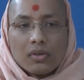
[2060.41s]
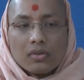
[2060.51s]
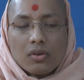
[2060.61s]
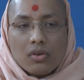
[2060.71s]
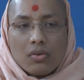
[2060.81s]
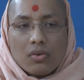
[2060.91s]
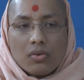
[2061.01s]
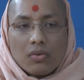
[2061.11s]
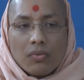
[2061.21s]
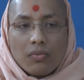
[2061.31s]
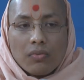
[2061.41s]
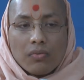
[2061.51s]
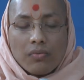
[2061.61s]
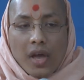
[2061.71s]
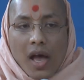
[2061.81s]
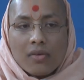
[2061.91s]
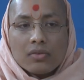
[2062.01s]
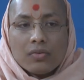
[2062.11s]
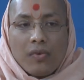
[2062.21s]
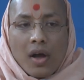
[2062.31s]
so you we have
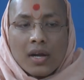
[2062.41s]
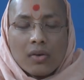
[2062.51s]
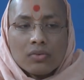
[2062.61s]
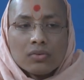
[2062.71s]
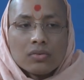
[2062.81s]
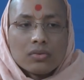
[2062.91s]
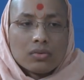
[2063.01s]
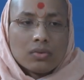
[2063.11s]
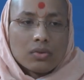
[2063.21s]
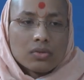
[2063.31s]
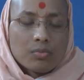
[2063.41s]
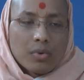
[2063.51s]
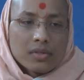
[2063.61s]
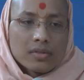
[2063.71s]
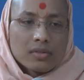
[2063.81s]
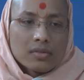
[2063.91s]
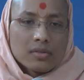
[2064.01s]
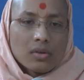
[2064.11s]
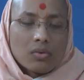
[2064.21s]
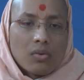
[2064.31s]
to find out those persons
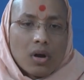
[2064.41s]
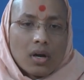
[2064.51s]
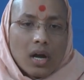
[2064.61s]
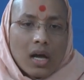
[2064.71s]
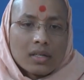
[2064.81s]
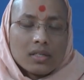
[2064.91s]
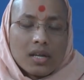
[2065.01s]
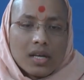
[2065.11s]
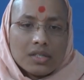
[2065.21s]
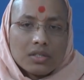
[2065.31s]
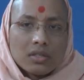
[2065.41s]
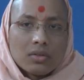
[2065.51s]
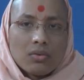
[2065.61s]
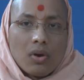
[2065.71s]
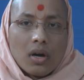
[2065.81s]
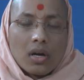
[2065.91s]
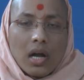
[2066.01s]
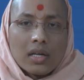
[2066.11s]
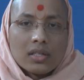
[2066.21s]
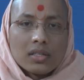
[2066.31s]
who are not in danger who are
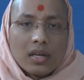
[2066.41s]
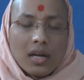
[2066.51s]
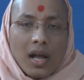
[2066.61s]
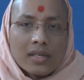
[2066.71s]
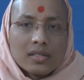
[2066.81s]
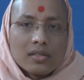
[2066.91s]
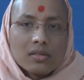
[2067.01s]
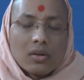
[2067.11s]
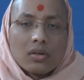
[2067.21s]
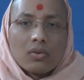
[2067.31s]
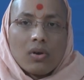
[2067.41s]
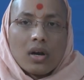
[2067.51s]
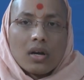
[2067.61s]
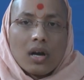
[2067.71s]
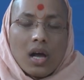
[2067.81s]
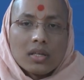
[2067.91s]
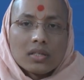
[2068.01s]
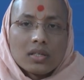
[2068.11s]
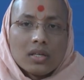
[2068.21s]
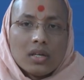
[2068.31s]
not in the crisis or who are
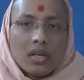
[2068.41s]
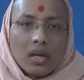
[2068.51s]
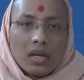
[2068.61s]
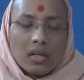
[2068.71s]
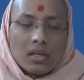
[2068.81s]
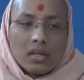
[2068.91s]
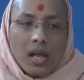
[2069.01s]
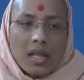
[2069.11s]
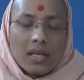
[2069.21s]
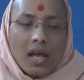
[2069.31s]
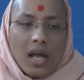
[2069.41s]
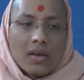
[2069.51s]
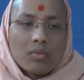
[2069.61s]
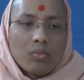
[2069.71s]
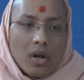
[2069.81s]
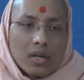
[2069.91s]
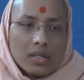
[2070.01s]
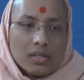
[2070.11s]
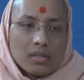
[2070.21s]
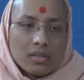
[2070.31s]
not in any kind of
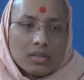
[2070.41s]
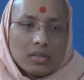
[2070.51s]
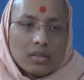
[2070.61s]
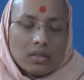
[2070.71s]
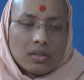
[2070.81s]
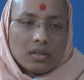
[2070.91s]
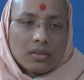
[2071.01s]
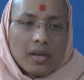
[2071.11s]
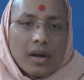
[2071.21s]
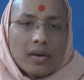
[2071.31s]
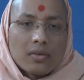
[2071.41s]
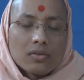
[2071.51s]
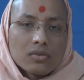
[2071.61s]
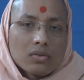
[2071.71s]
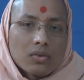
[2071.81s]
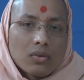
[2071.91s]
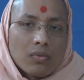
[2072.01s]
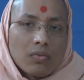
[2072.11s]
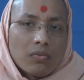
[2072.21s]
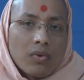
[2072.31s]
bondage they are uh,
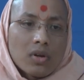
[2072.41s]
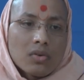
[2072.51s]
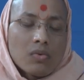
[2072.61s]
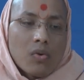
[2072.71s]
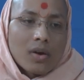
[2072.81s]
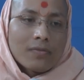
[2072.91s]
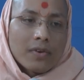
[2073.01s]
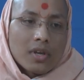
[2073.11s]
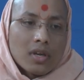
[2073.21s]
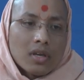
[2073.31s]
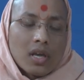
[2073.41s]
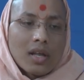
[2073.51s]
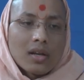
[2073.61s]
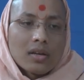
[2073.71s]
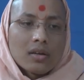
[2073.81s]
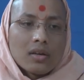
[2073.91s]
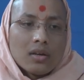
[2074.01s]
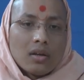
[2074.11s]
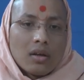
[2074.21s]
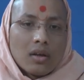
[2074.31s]
one who are free can
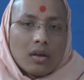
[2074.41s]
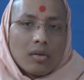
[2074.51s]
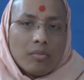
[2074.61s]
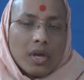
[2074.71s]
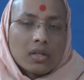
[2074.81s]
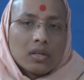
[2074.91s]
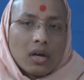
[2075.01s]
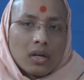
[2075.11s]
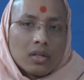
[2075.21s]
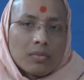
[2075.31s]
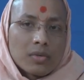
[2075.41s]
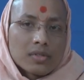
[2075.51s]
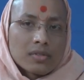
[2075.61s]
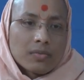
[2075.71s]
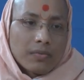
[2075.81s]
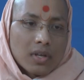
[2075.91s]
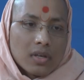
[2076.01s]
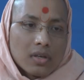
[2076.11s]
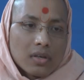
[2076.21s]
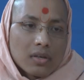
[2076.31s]
make the other person free